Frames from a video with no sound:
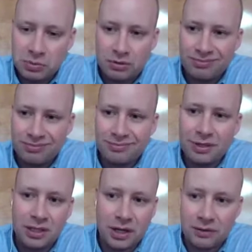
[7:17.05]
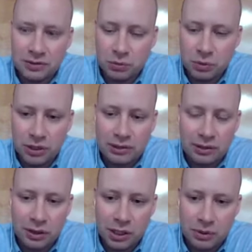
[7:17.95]
But he obviously would have
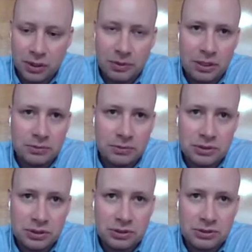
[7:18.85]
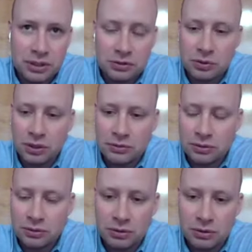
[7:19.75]
got there anyway. I mean, he was in his late
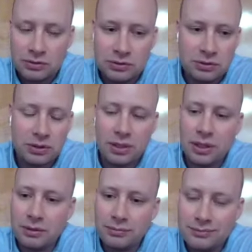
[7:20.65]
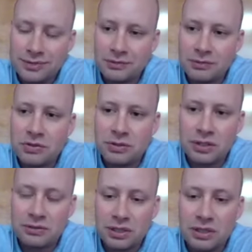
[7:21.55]
twenties or thirties and had seven
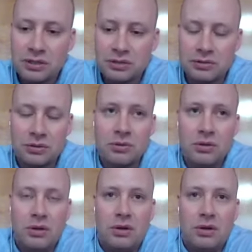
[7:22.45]
hundred thousand dollars. So